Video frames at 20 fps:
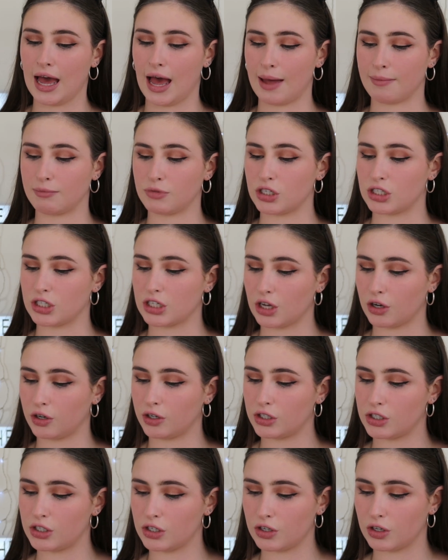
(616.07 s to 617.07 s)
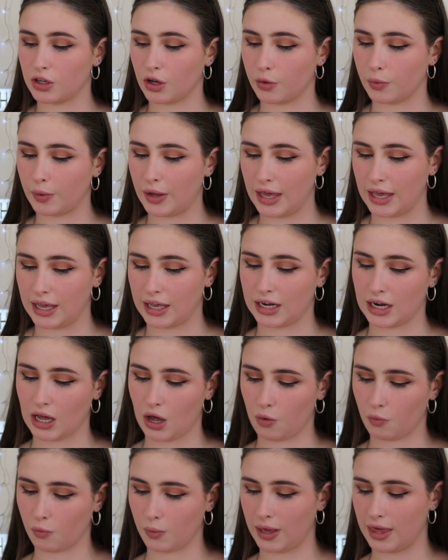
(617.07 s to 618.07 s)
I'm just going to go
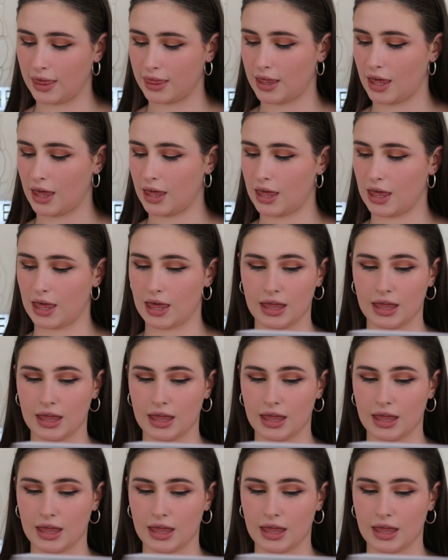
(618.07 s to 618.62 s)
in with